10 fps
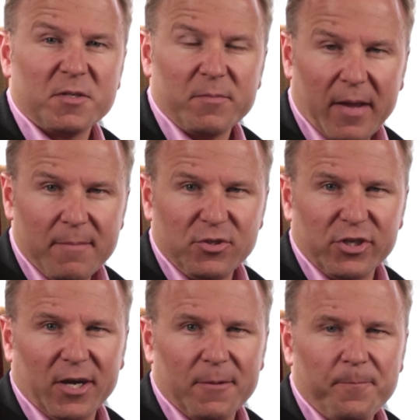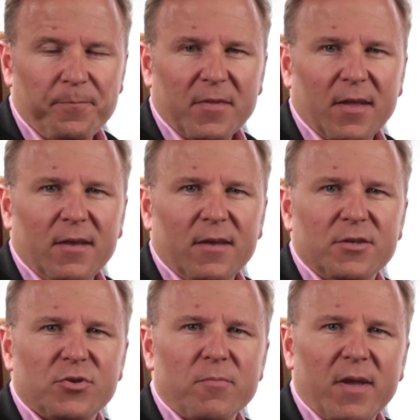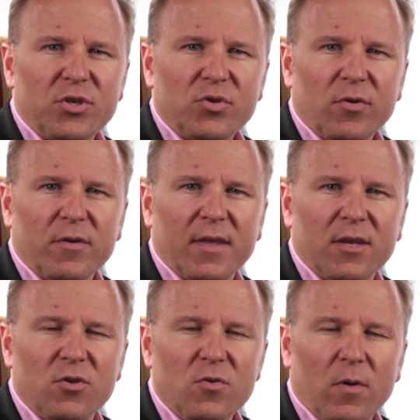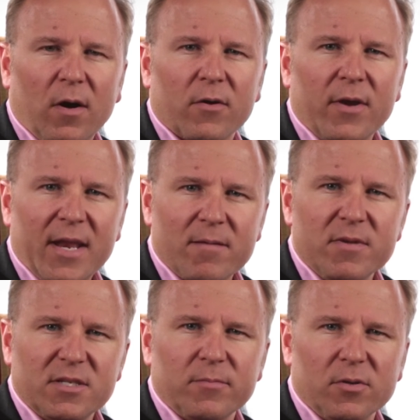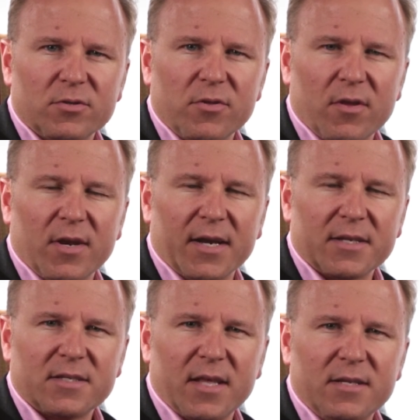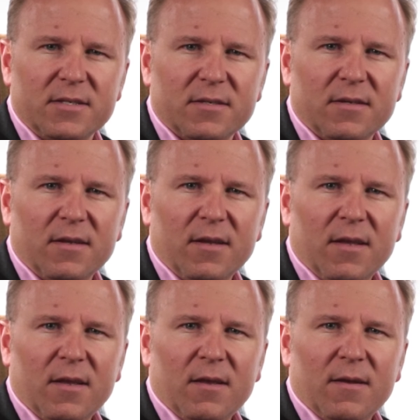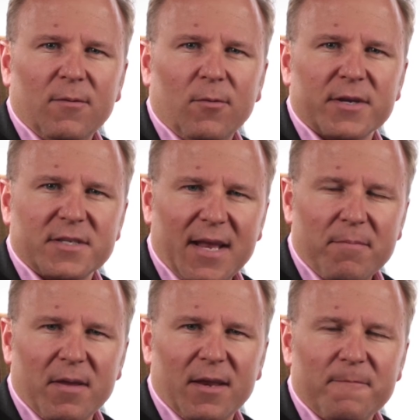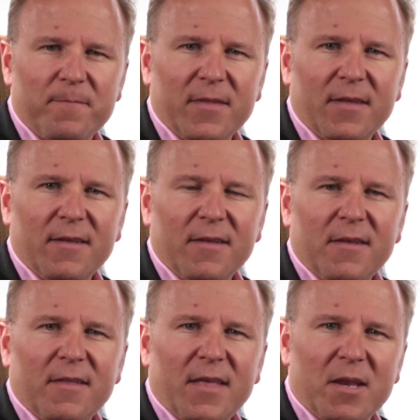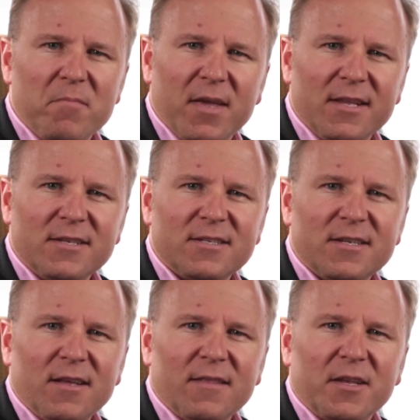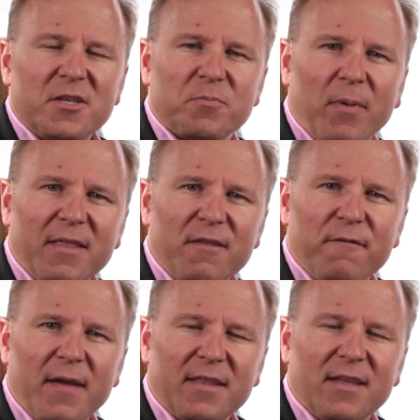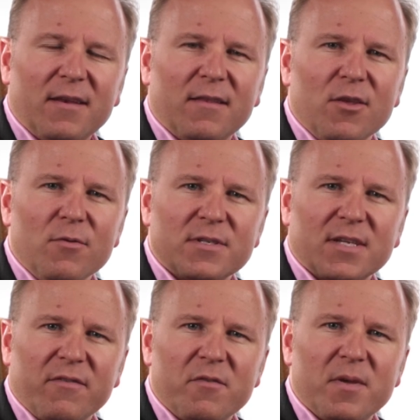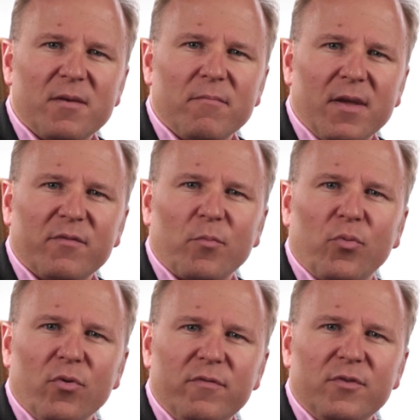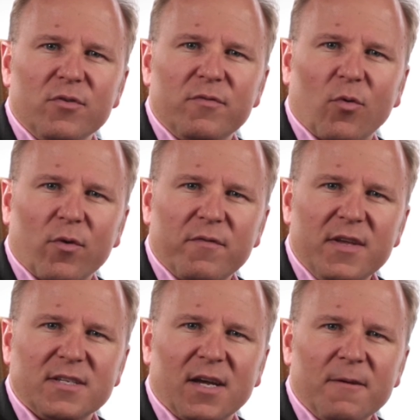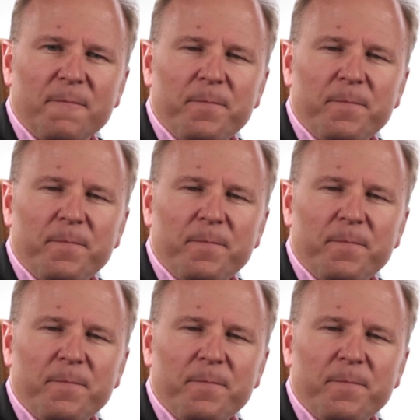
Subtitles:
main job, is to make sure that you are admissible to the United States. What does that mean? That means that despite the fact that the U.S. government may have approved you for a visa,